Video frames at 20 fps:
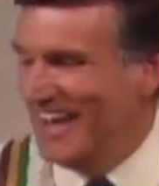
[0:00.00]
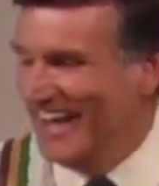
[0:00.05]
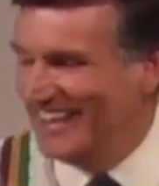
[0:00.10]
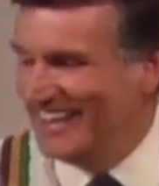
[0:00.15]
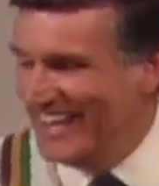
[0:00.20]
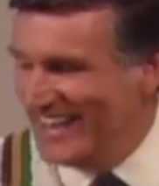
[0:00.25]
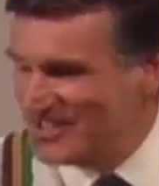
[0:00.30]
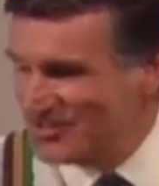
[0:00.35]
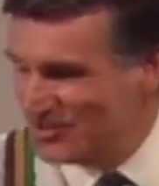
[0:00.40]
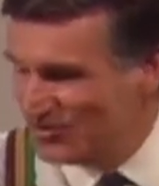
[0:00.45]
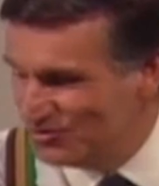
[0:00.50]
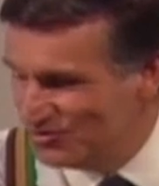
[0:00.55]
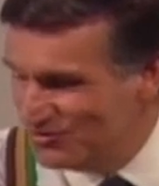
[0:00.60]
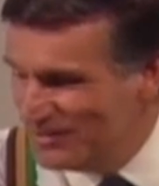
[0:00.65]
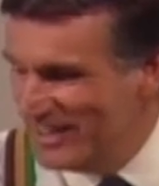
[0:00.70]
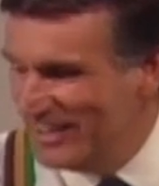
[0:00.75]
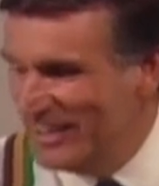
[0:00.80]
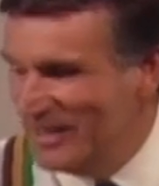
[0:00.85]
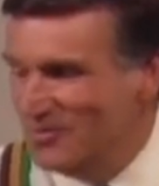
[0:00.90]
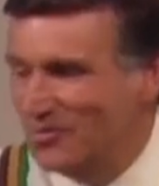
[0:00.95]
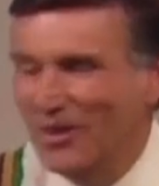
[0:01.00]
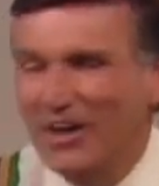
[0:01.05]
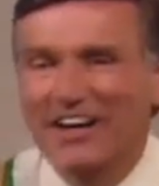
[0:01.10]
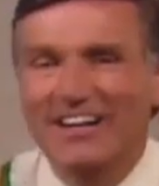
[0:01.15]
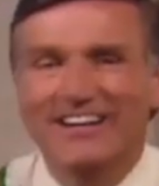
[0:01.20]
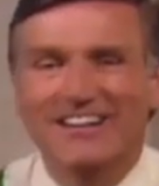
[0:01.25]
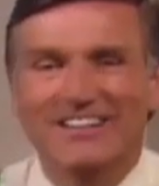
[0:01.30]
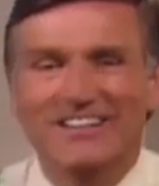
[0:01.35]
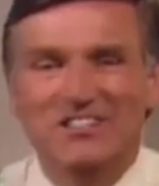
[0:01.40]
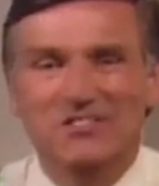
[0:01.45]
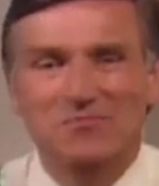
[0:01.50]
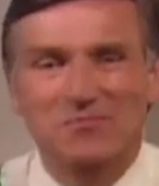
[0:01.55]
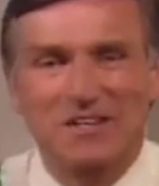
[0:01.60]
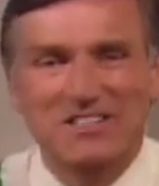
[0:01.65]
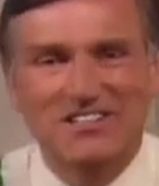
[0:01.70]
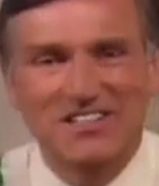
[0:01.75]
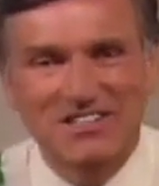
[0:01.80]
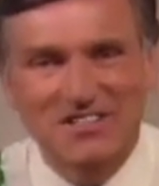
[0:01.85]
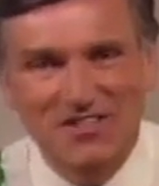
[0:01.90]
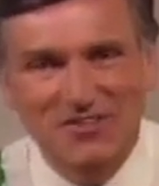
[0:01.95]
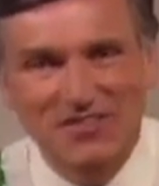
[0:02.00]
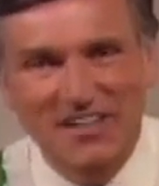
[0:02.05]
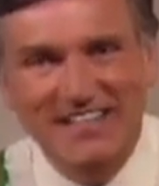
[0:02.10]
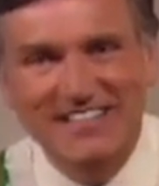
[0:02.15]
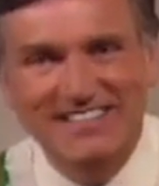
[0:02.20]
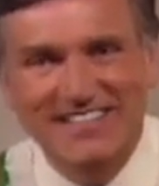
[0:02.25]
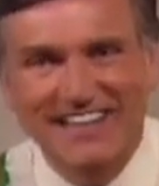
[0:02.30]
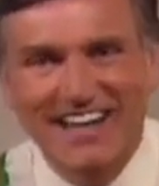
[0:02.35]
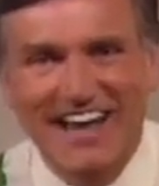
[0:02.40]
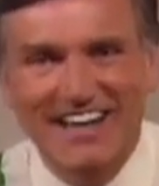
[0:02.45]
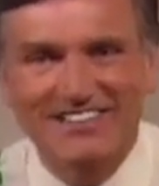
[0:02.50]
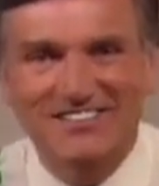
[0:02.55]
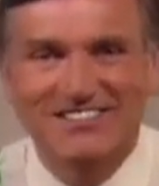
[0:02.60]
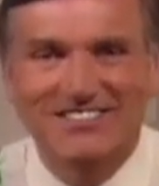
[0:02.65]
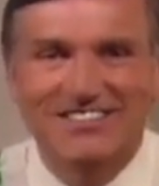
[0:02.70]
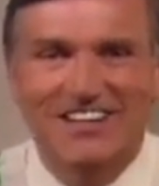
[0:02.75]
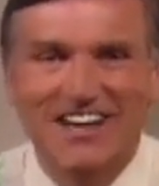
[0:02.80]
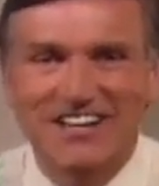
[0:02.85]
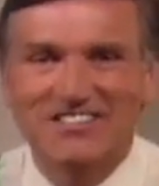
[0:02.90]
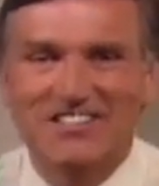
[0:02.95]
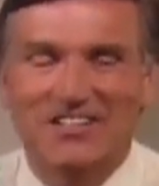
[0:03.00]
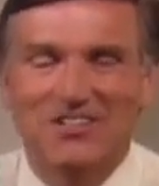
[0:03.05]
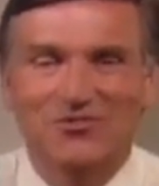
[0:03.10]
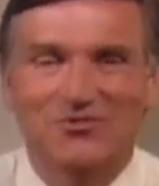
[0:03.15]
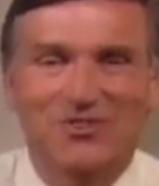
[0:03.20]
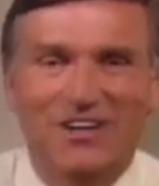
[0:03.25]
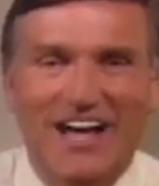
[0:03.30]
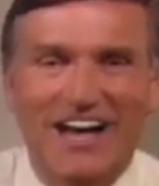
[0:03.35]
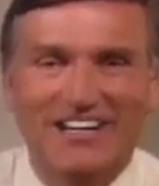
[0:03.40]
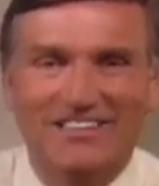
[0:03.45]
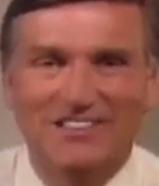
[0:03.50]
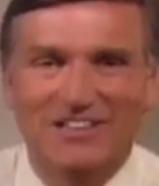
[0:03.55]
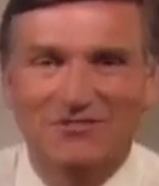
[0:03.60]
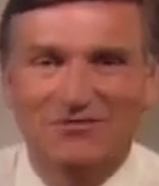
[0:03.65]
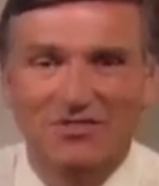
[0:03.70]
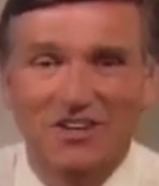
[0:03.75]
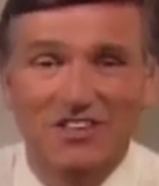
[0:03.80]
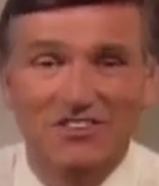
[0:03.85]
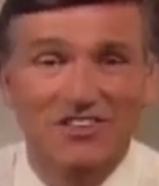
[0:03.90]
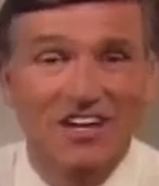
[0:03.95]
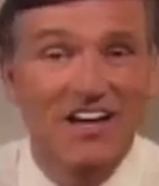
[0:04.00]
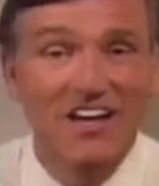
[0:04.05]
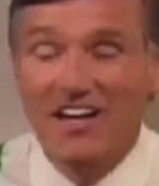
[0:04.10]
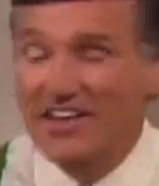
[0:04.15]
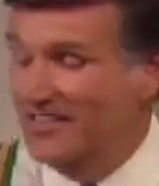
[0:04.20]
And let's really work at this business of eating, exercising, and relaxing first.